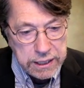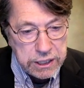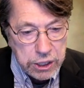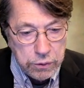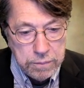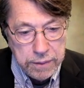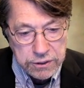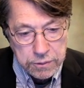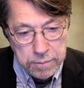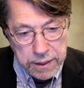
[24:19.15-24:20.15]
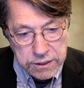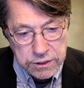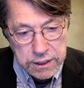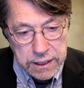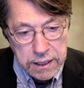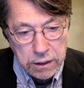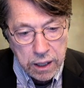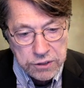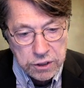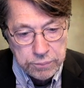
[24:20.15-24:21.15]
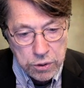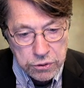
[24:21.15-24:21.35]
EQ and mixing, Logic Pro